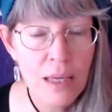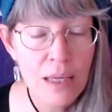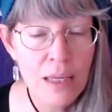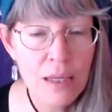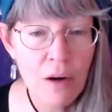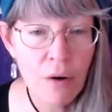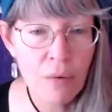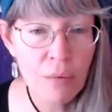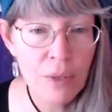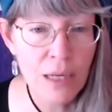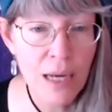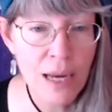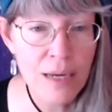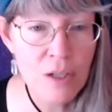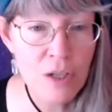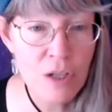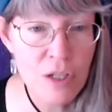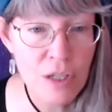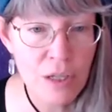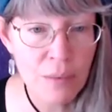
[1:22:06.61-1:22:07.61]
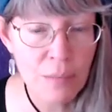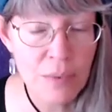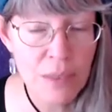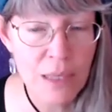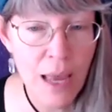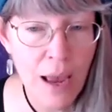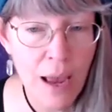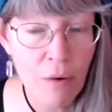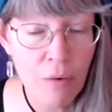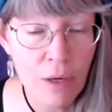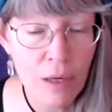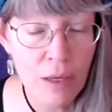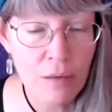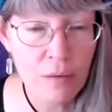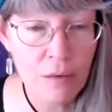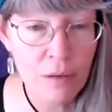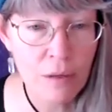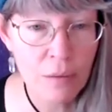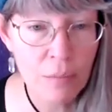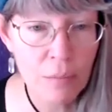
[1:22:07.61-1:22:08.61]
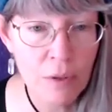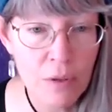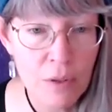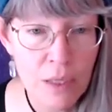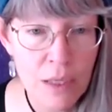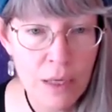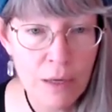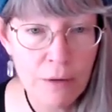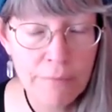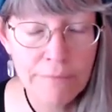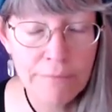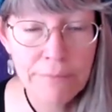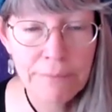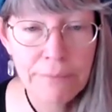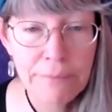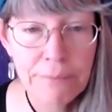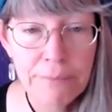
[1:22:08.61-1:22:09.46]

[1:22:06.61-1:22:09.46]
in our relationships out in the community